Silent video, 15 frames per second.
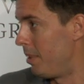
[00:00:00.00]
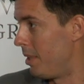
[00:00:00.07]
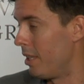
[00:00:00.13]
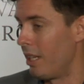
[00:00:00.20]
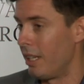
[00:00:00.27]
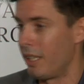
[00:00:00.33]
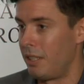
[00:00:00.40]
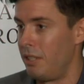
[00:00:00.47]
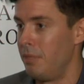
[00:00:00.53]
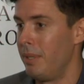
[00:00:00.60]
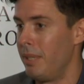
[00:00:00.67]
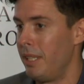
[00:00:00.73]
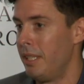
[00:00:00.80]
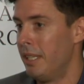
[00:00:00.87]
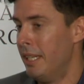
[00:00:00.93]
And like too
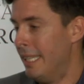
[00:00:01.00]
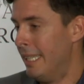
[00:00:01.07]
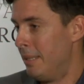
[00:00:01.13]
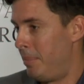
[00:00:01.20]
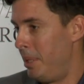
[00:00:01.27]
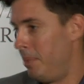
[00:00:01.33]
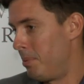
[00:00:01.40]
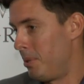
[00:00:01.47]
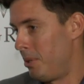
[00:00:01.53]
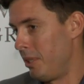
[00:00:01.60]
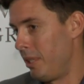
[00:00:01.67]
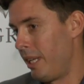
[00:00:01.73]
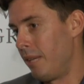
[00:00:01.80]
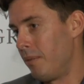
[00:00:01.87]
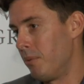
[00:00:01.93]
many
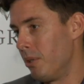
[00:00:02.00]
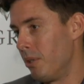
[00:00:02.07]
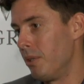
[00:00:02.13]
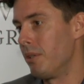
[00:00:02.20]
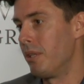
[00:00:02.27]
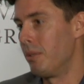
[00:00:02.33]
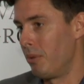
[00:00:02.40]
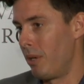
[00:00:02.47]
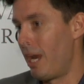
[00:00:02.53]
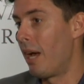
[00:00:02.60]
people that were